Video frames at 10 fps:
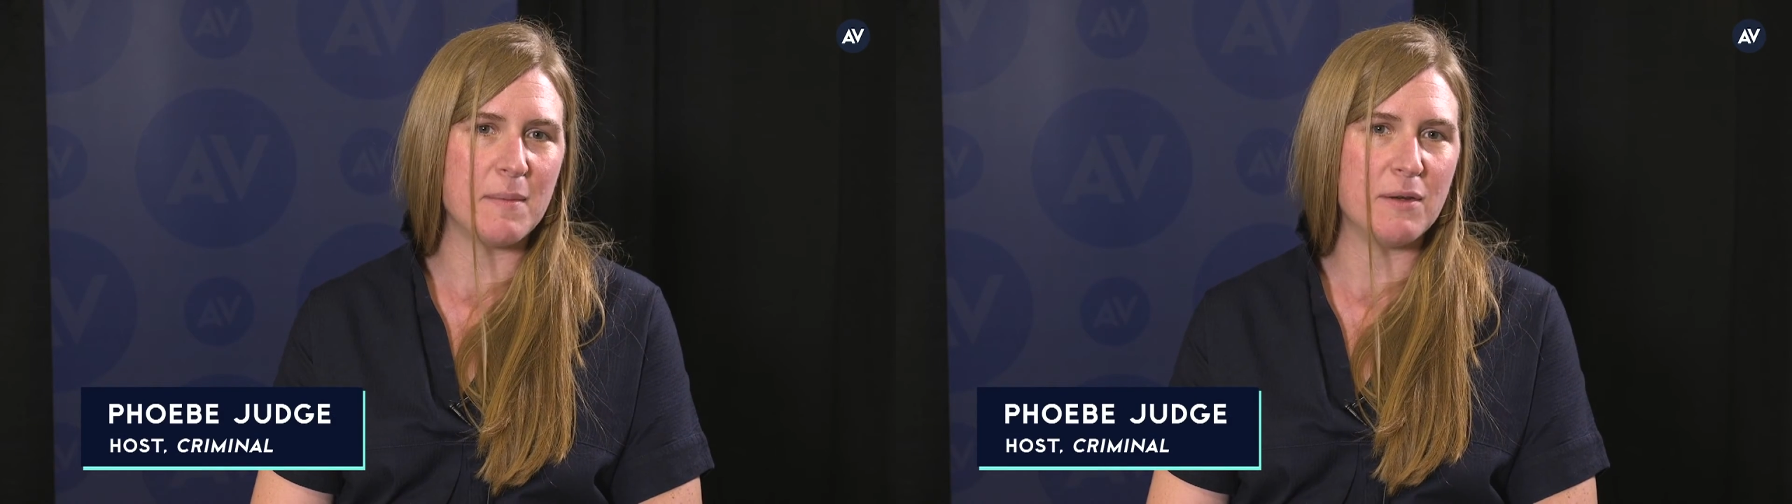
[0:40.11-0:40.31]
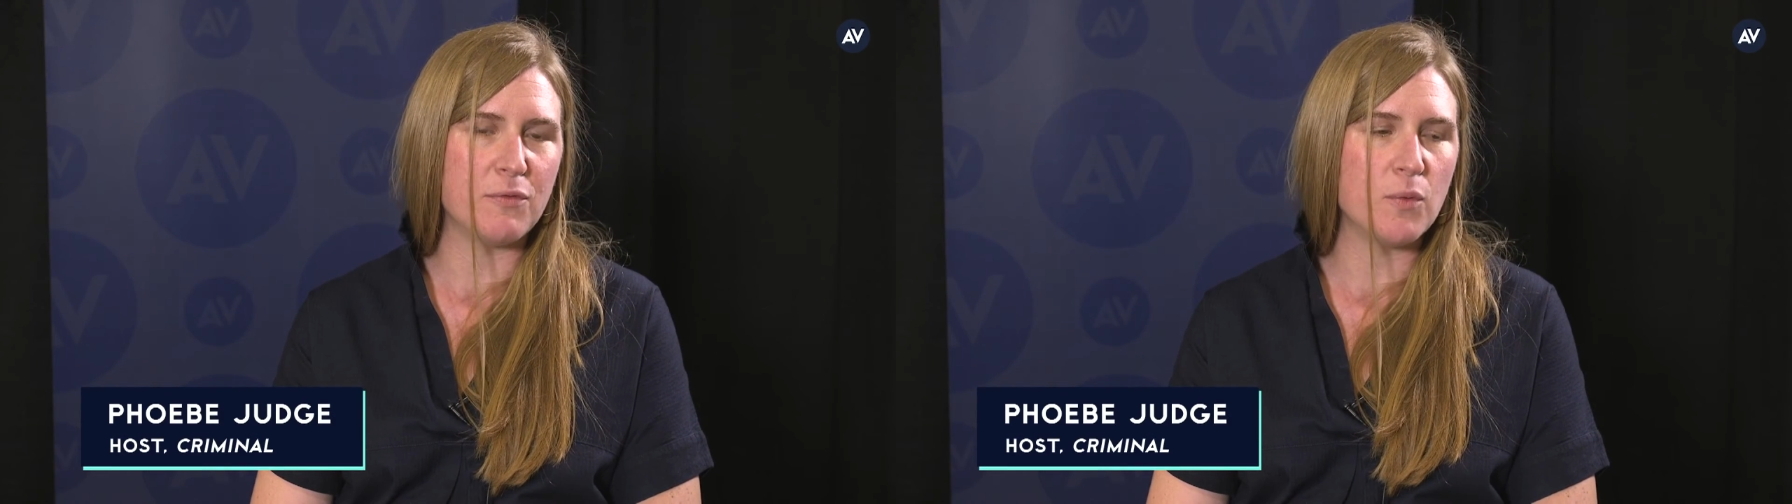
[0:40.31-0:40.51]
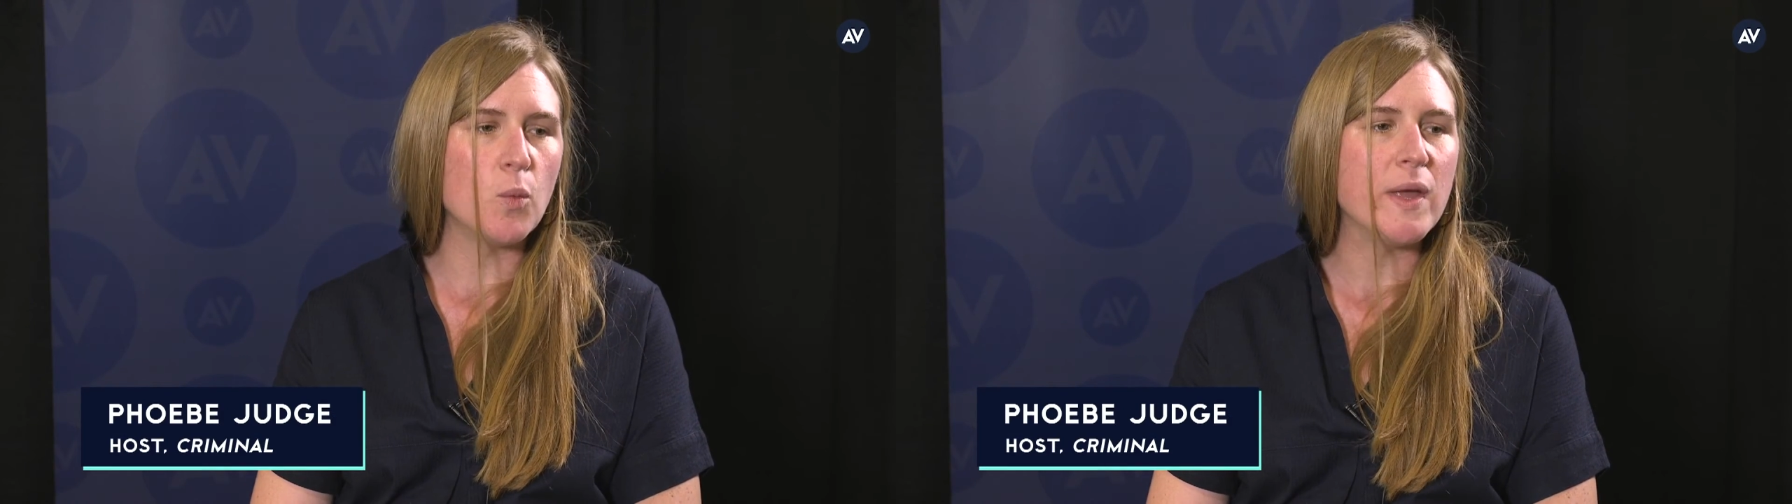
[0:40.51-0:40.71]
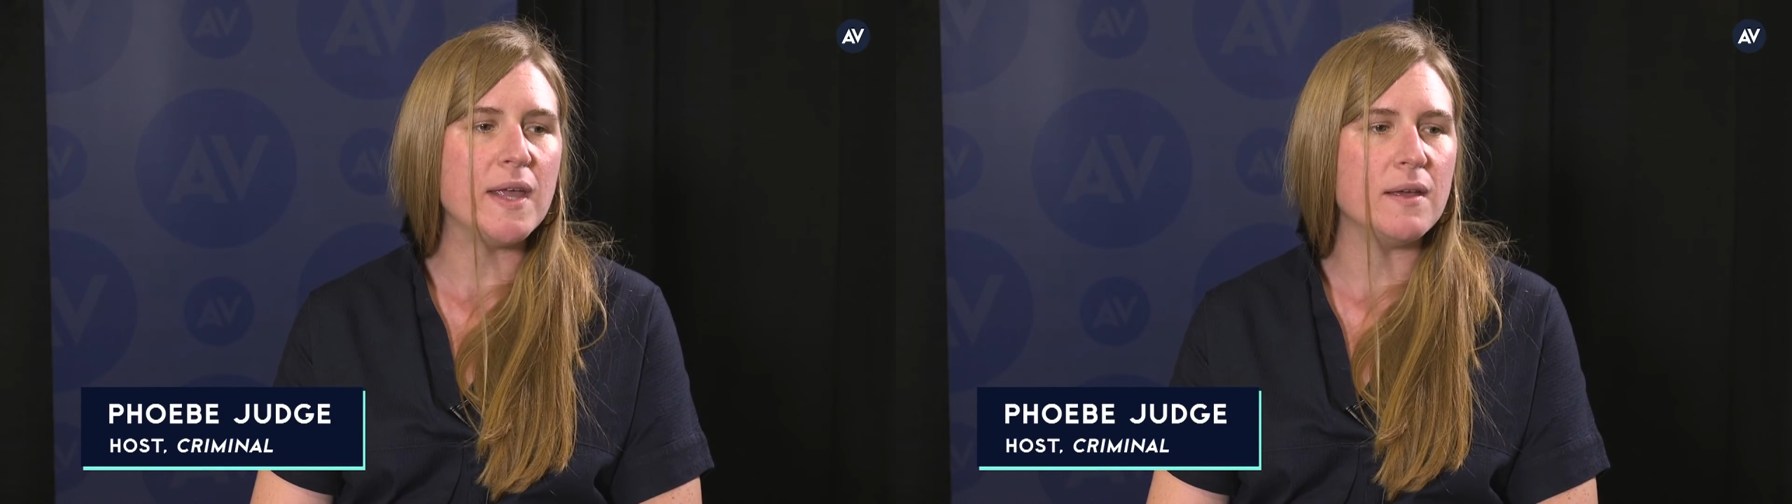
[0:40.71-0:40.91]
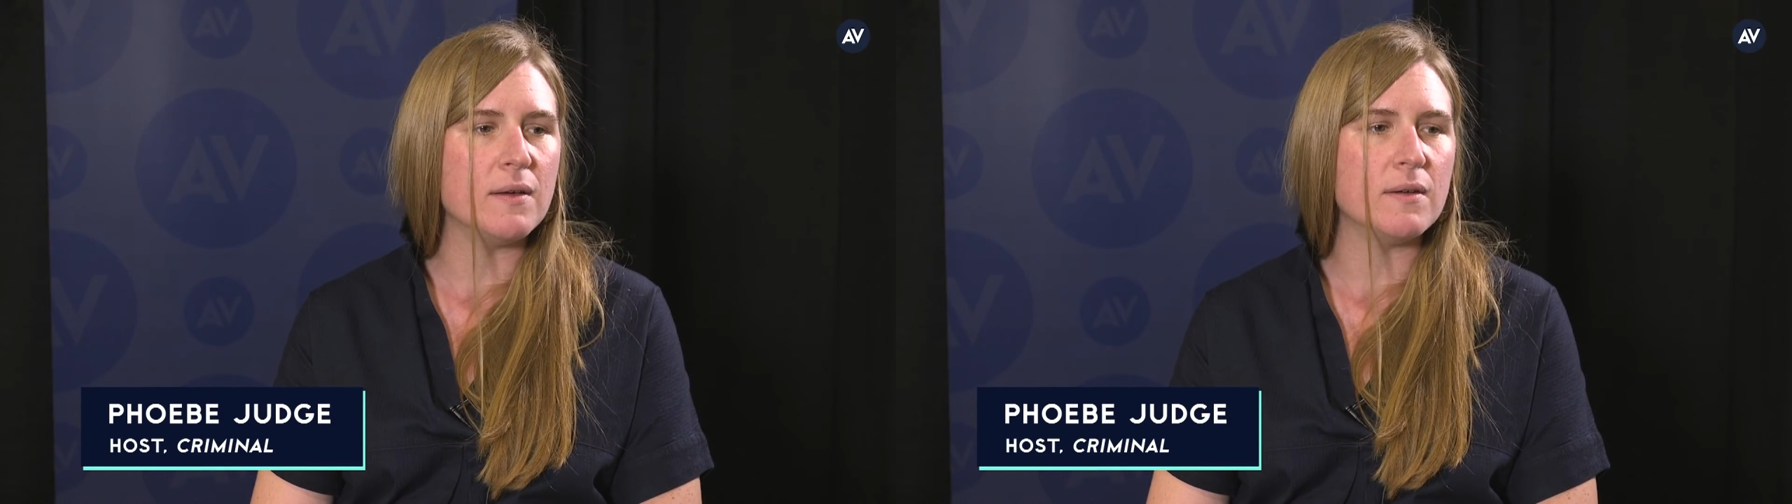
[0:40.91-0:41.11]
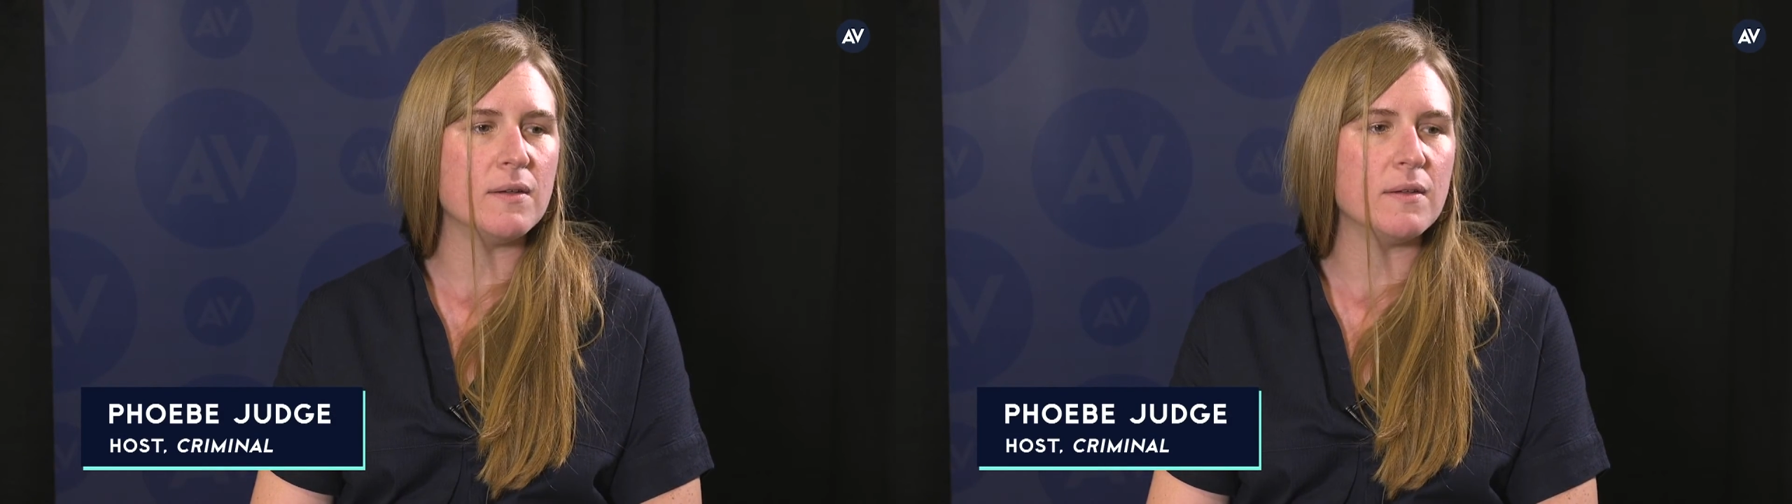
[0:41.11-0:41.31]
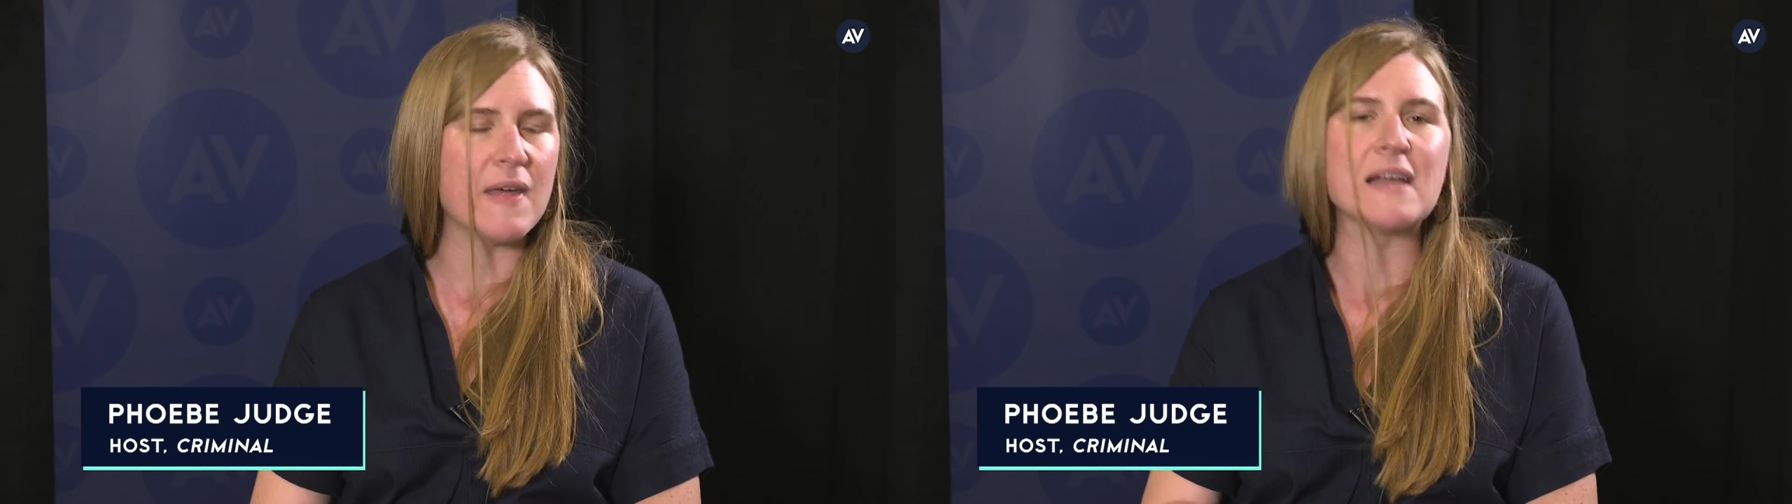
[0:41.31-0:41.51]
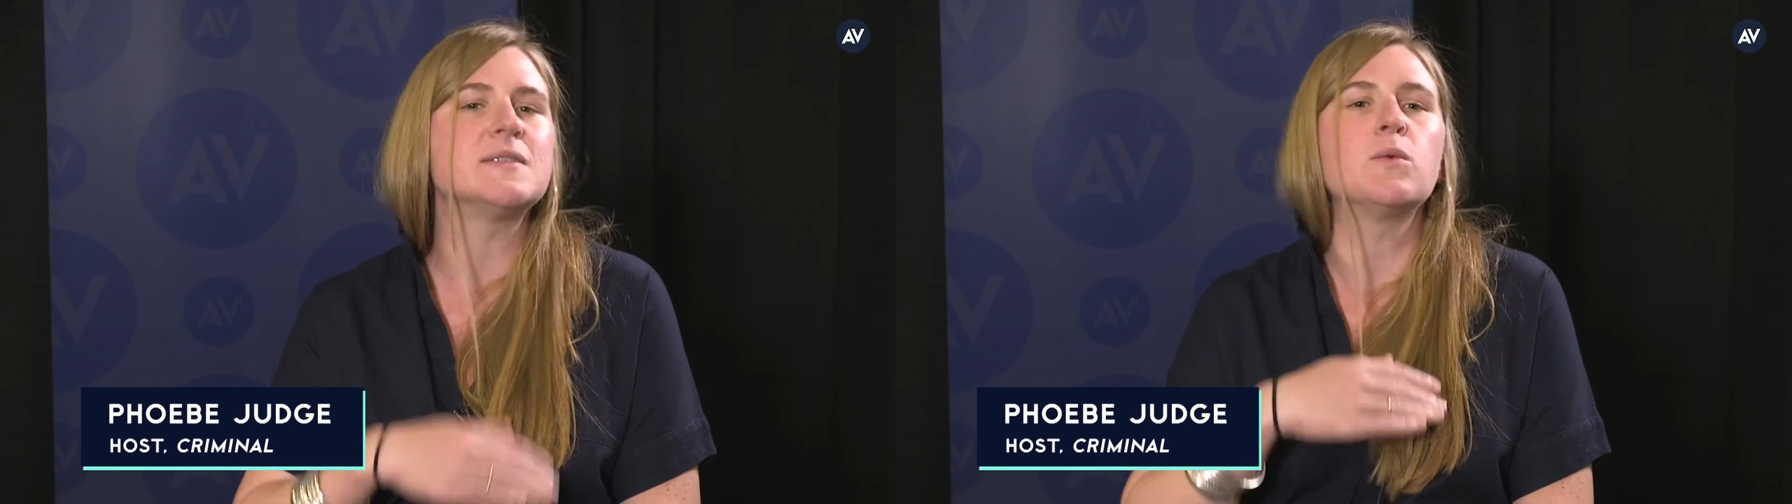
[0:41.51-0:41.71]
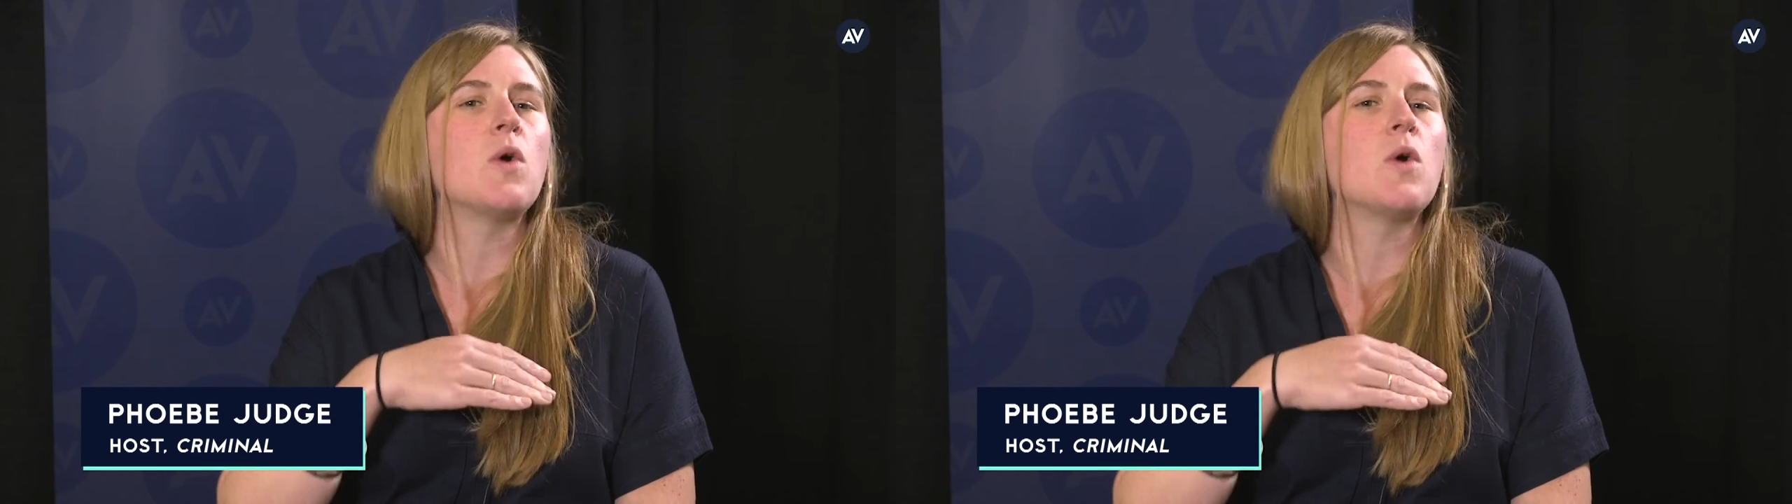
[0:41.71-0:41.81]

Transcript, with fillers: I mean, we that's